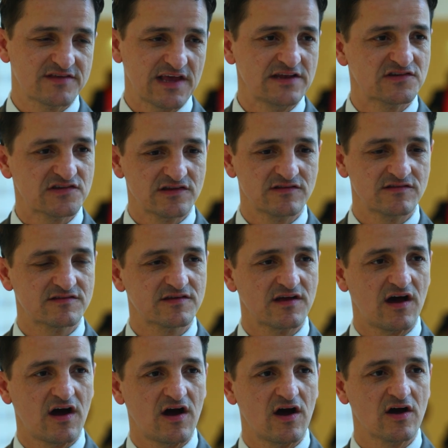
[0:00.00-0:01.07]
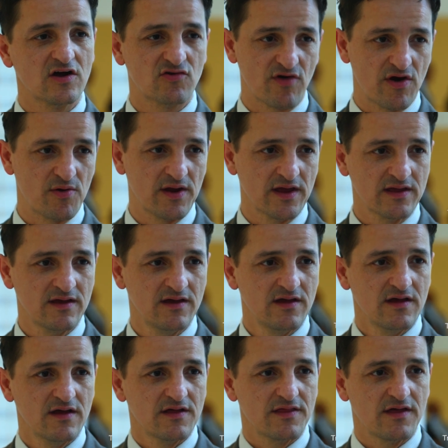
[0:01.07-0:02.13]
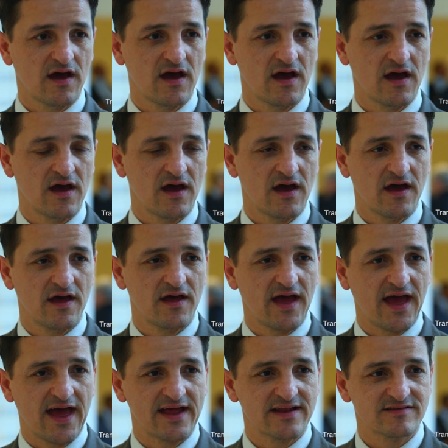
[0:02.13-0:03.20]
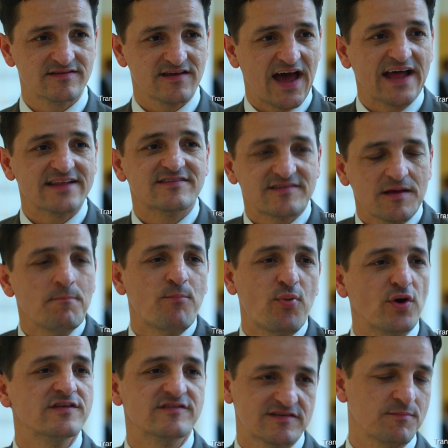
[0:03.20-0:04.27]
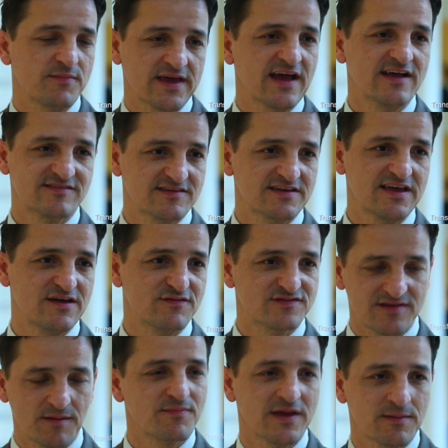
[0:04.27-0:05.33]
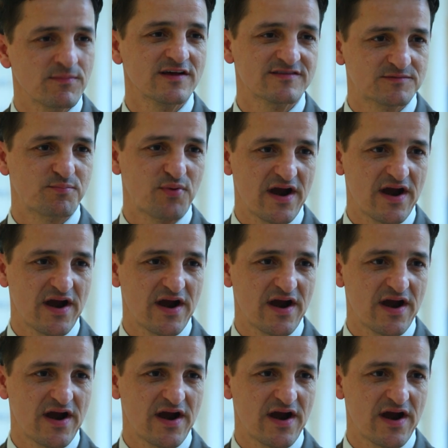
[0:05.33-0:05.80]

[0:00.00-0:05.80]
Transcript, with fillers: tensions are growing. Uh, and at some point, something has to give, something must